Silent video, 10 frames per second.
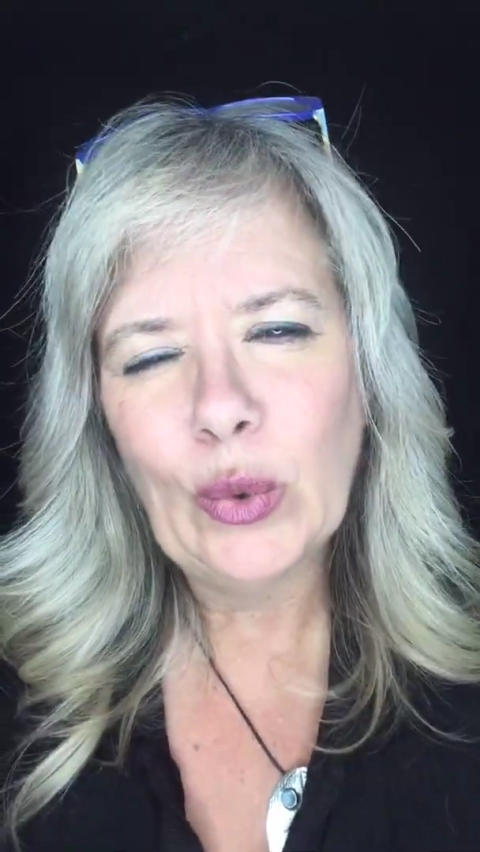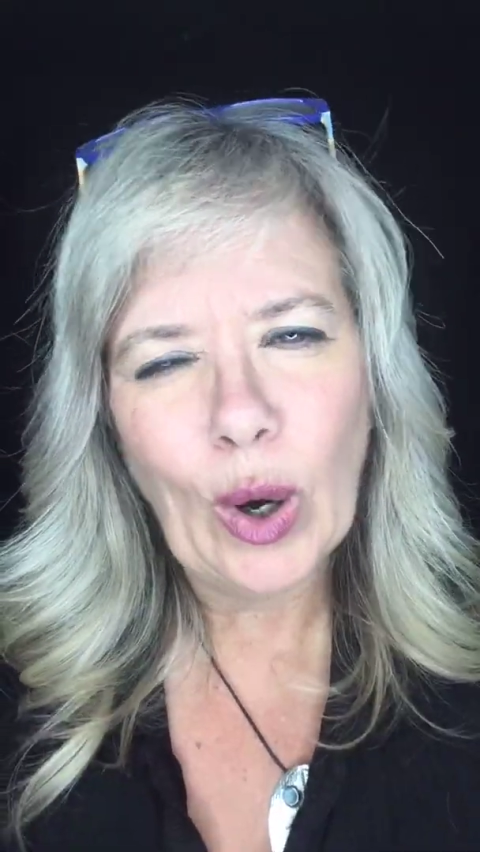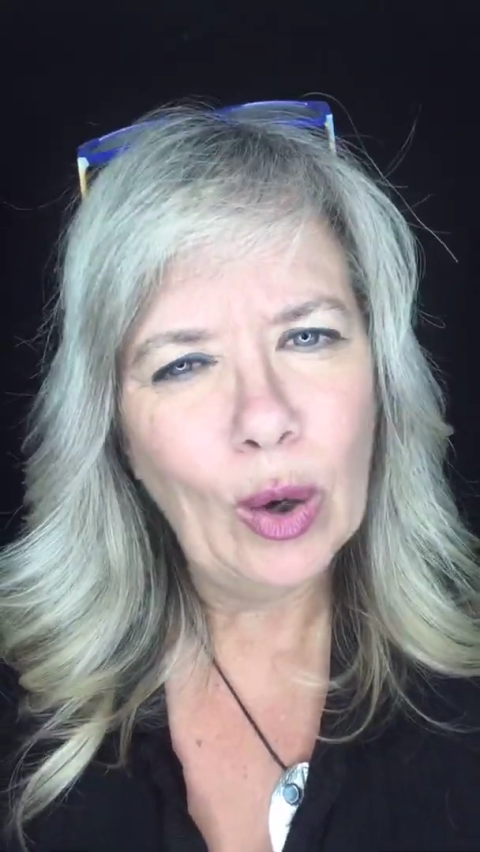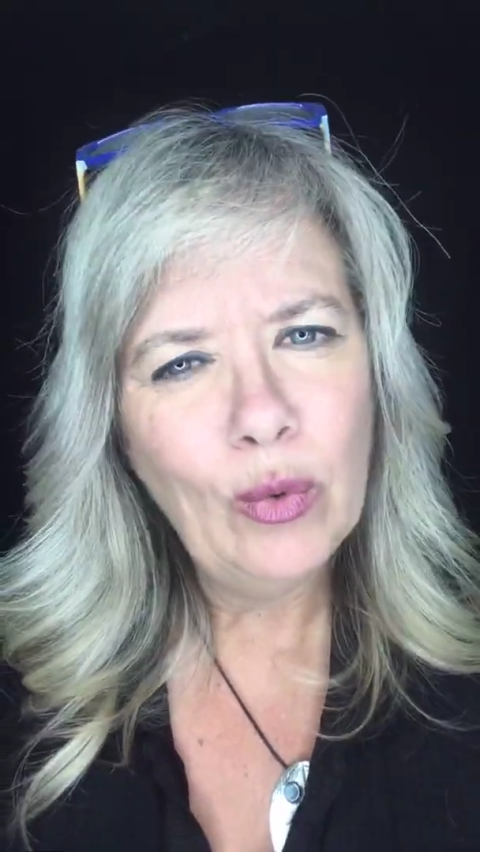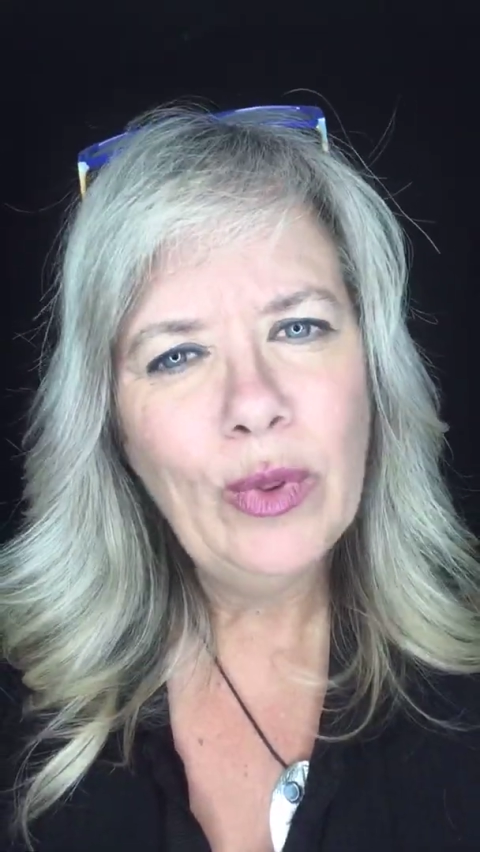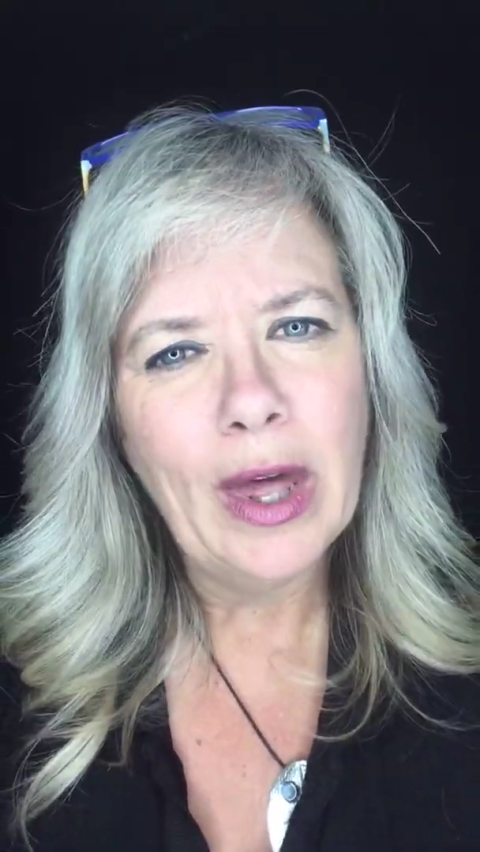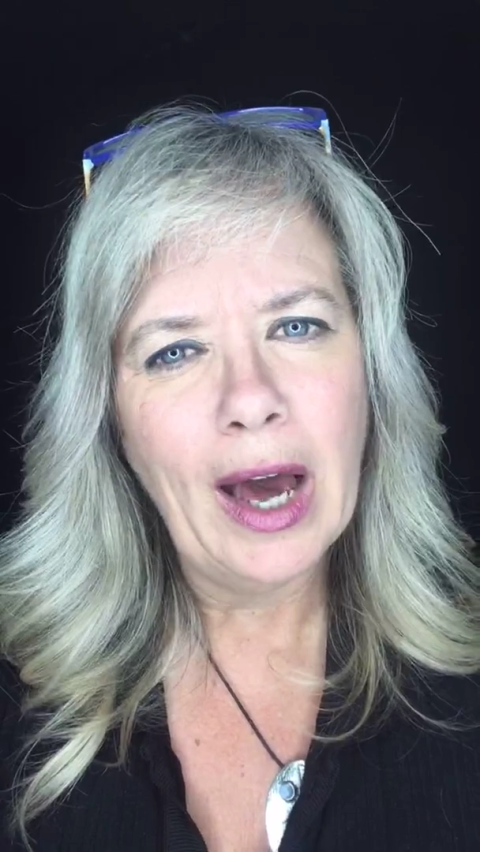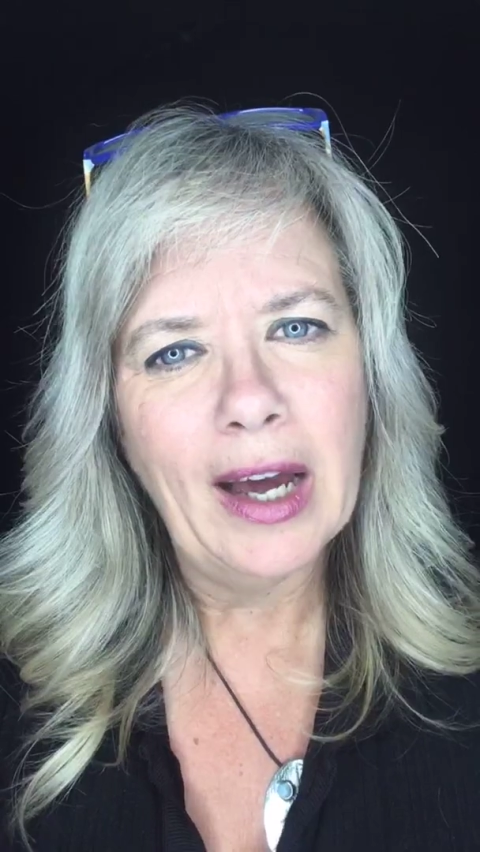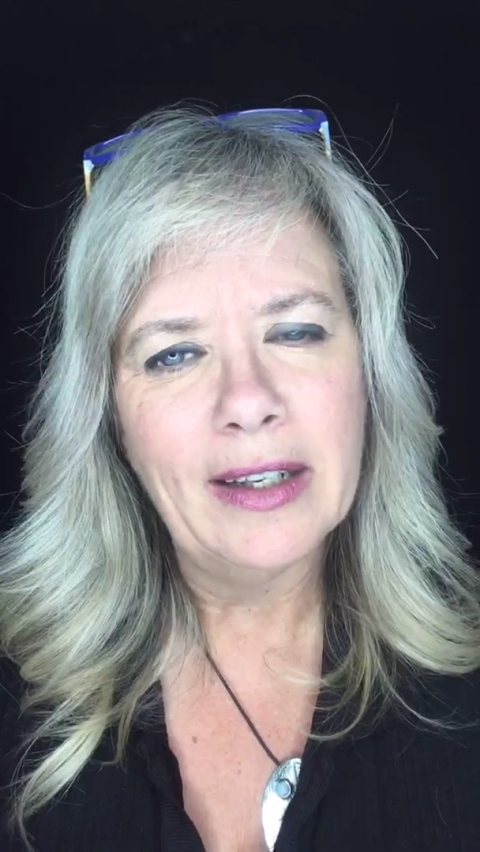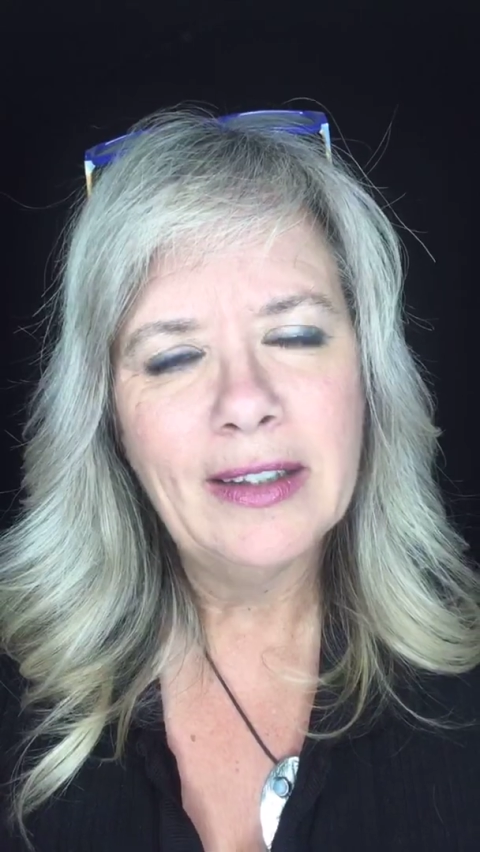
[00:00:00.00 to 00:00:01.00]
own
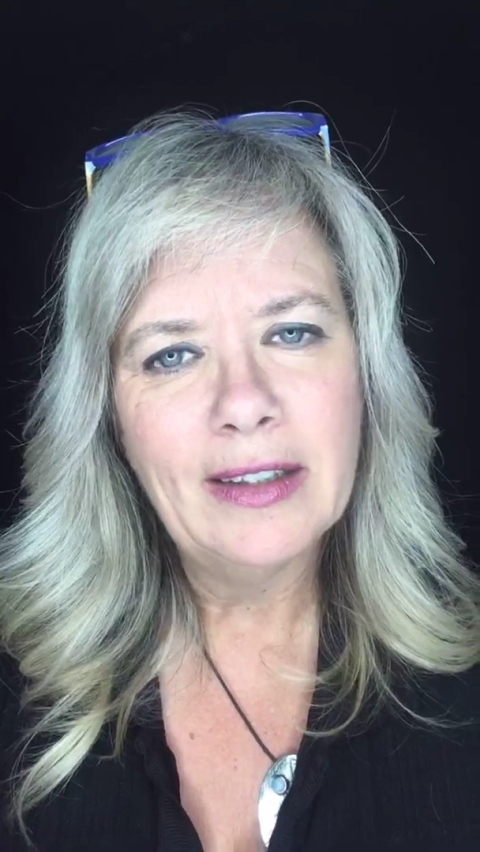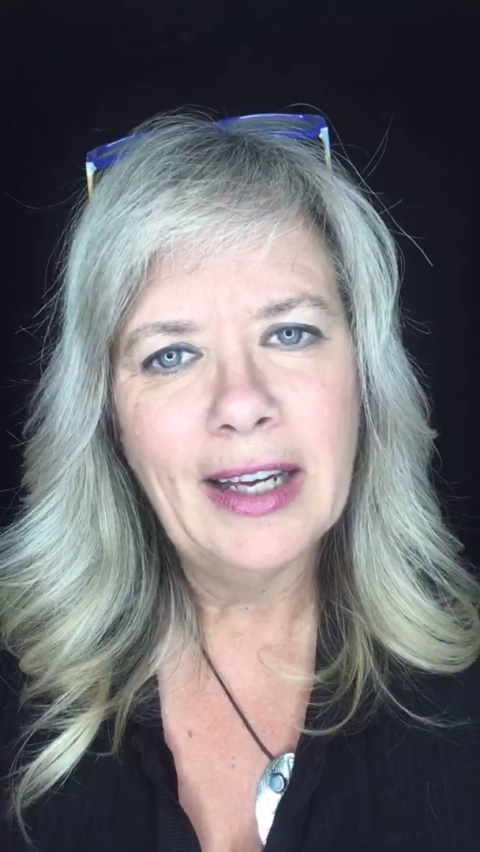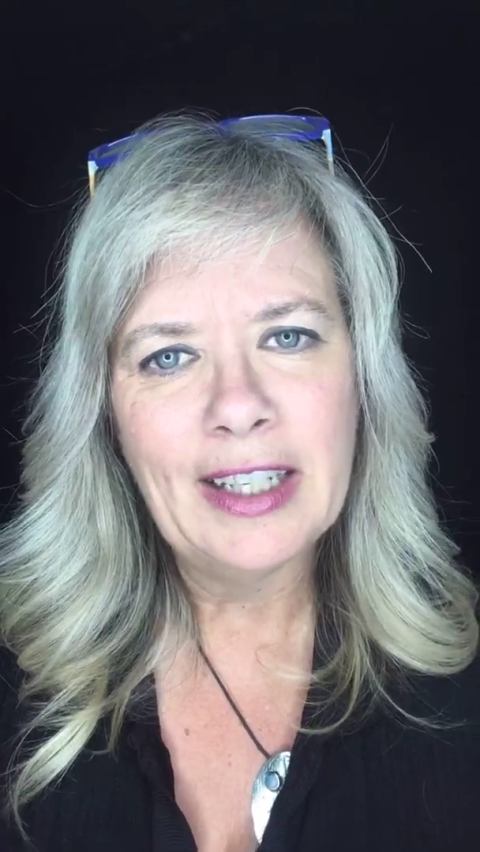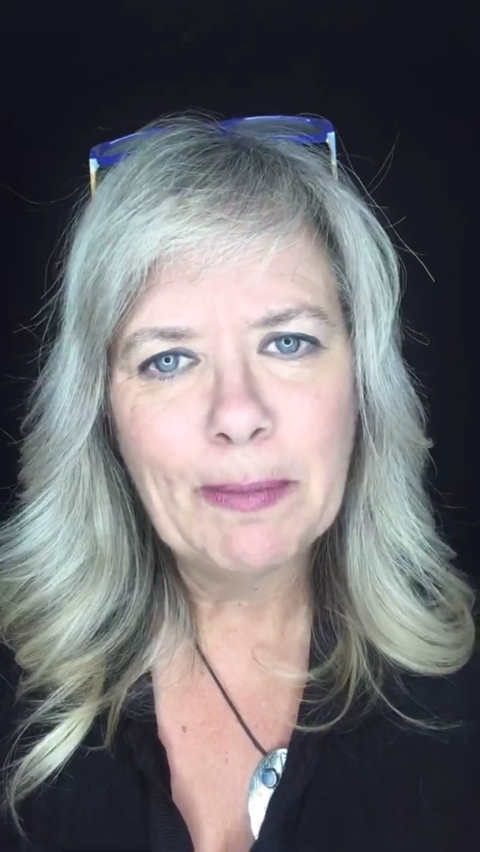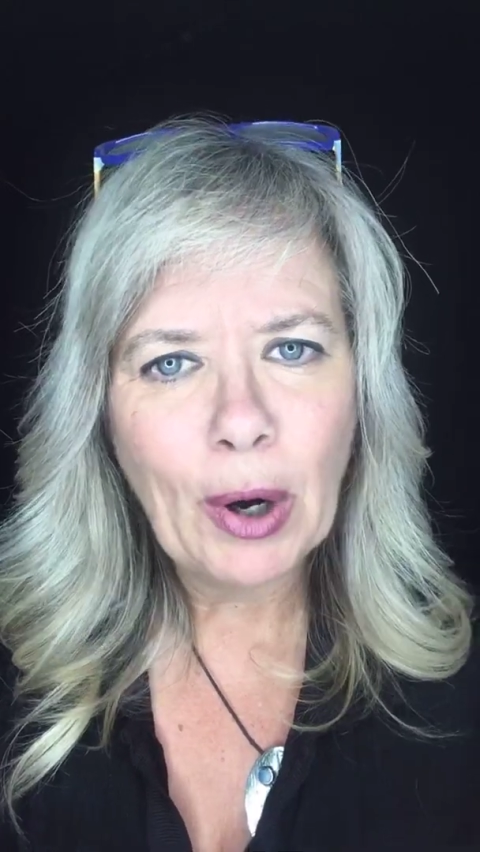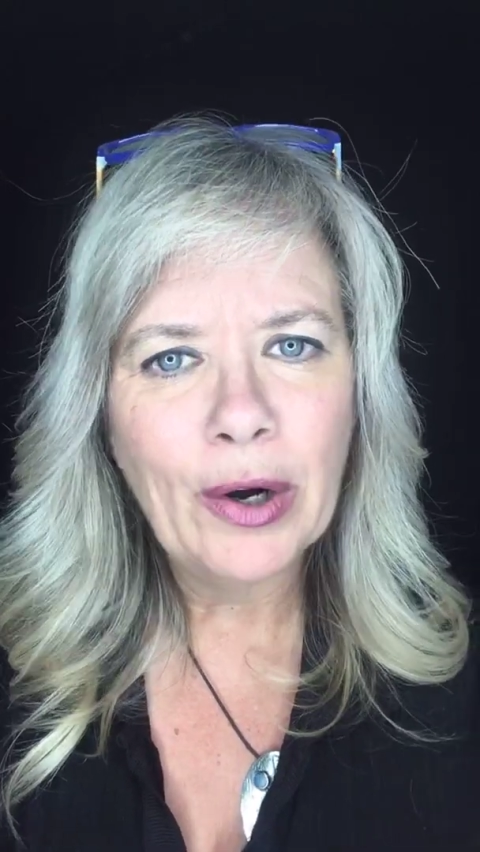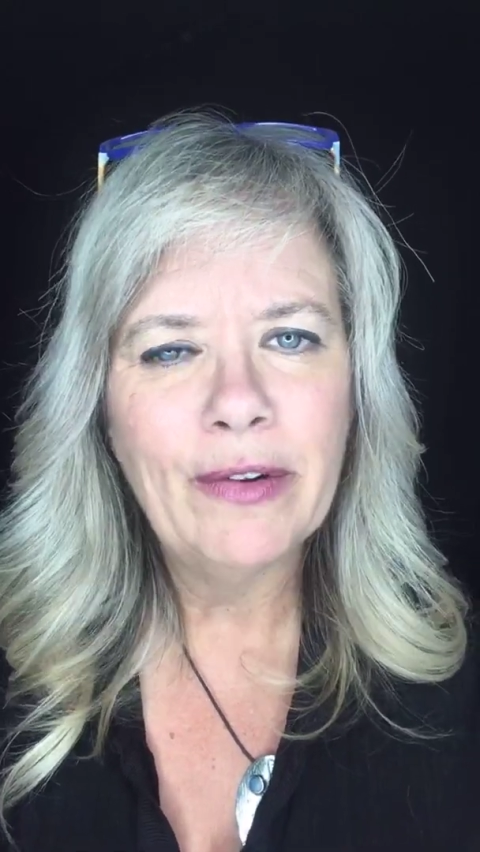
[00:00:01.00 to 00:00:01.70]
that as part